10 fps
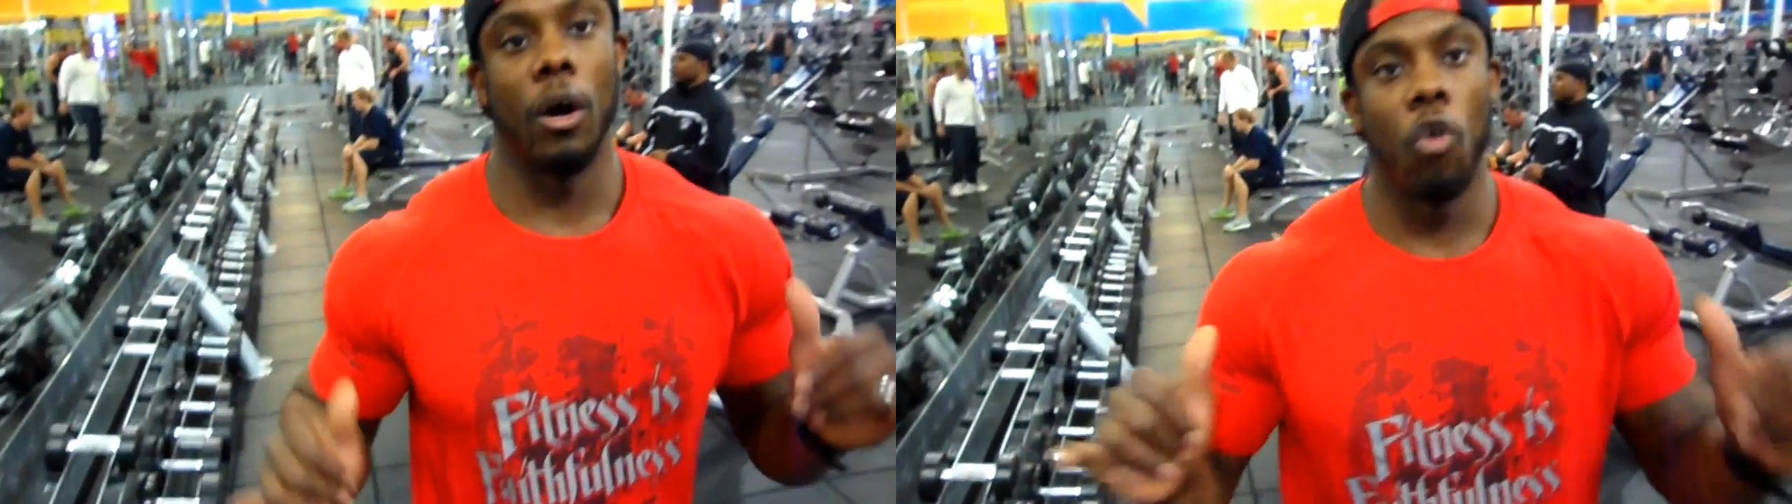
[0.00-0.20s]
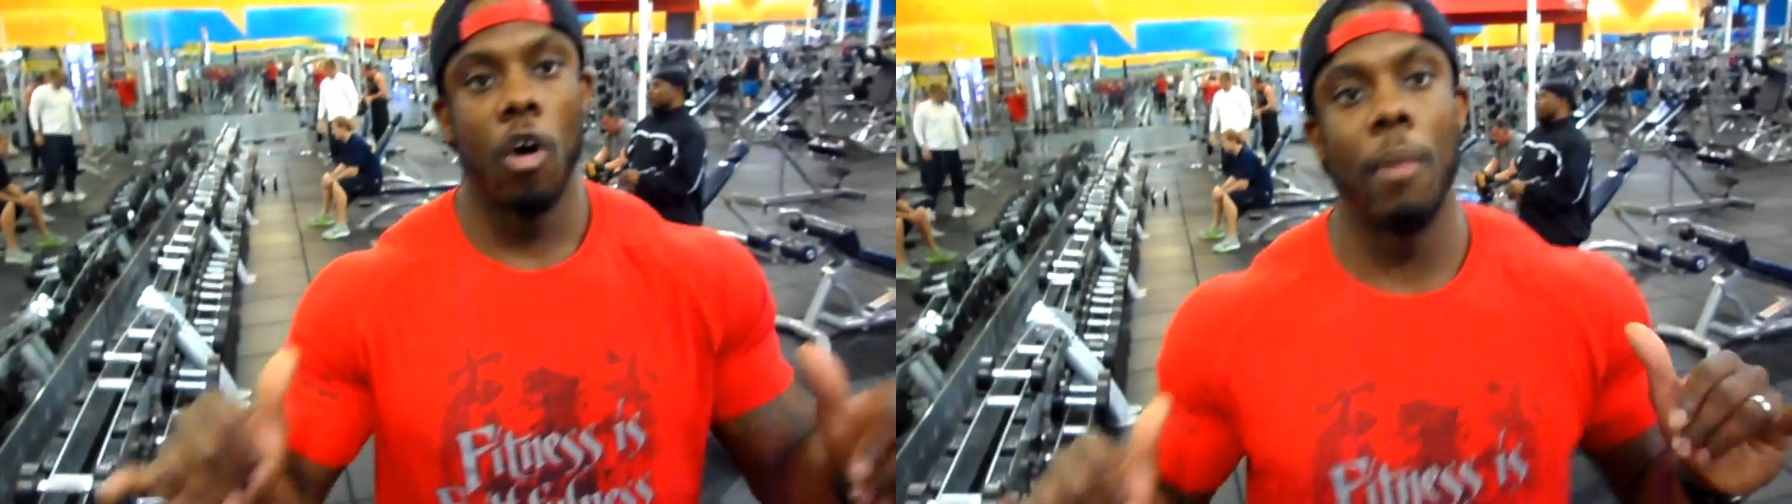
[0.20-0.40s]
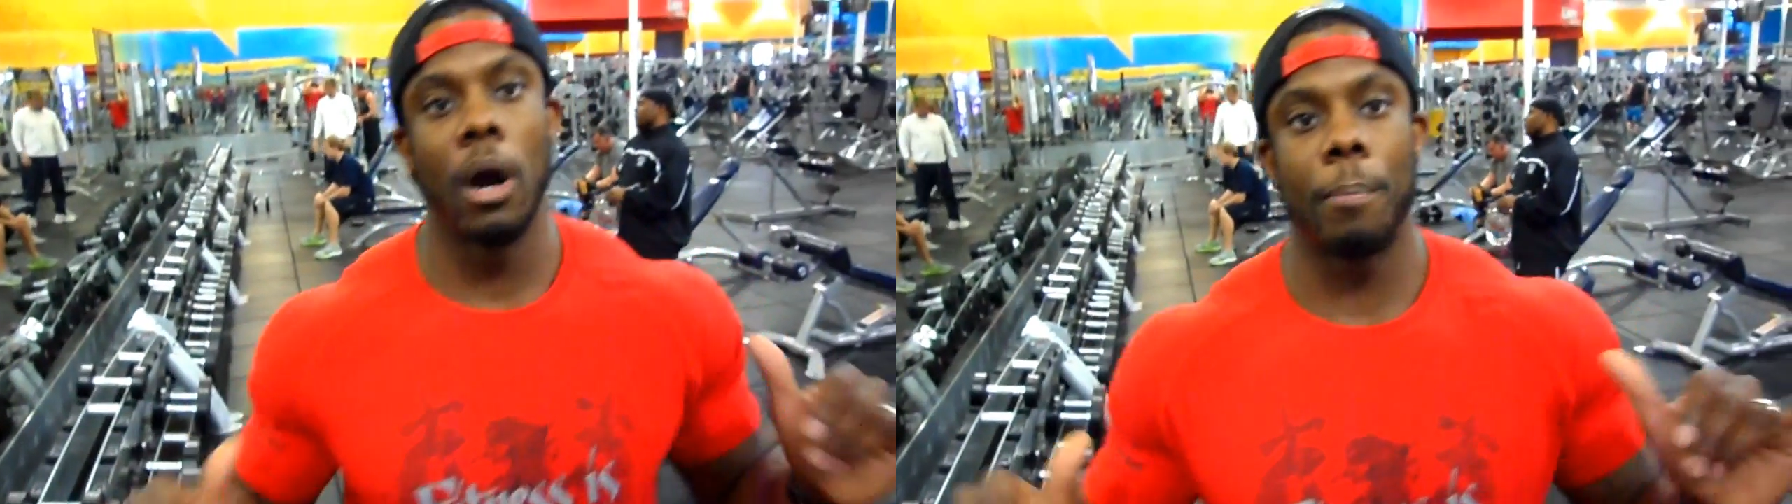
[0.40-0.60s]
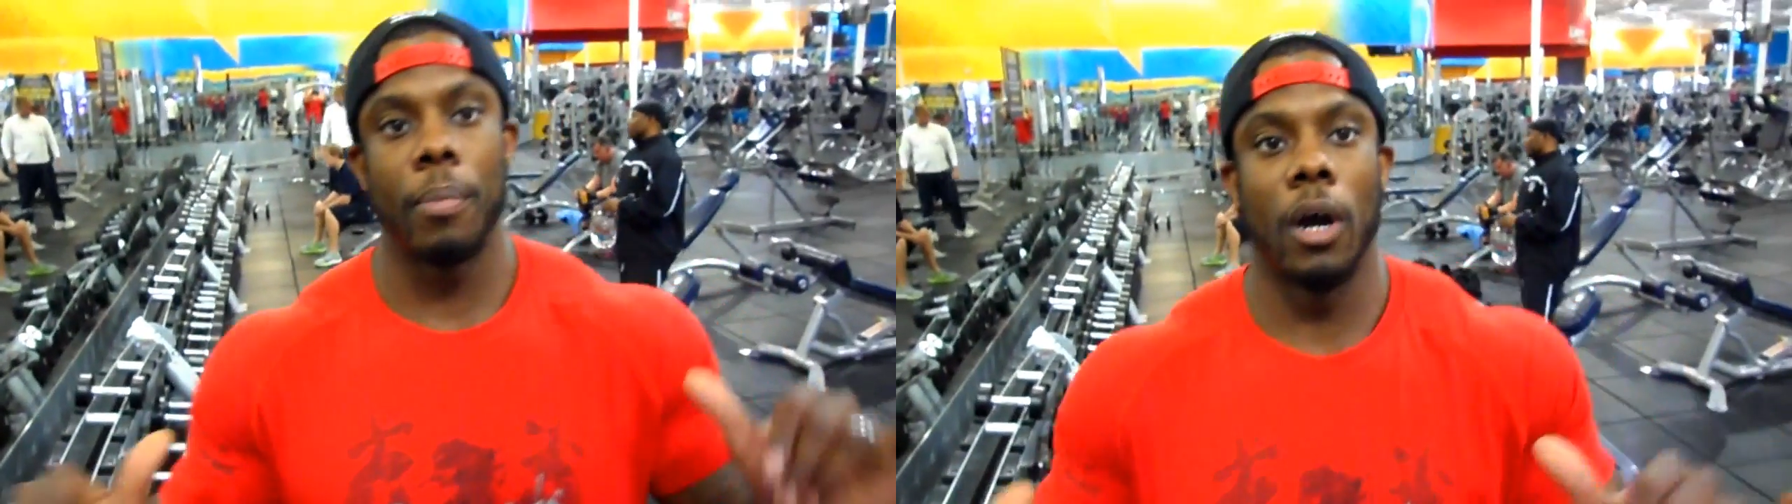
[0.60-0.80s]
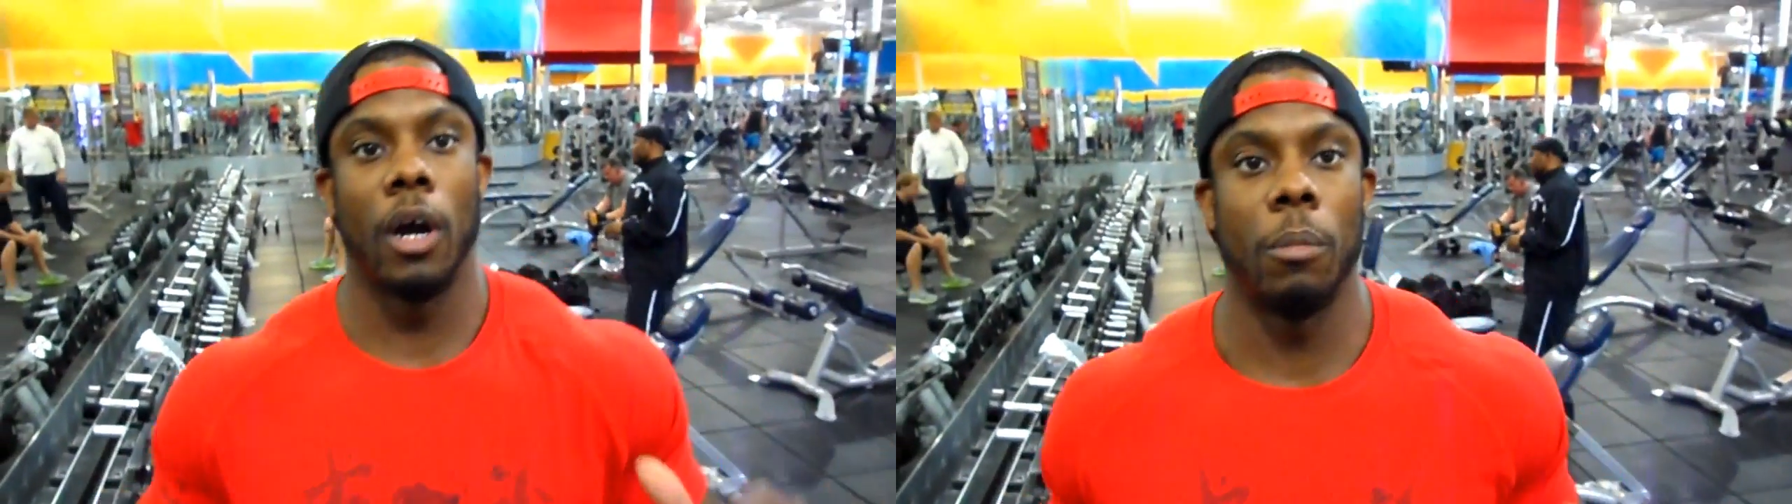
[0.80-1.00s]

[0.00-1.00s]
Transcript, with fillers: a warm-up uh,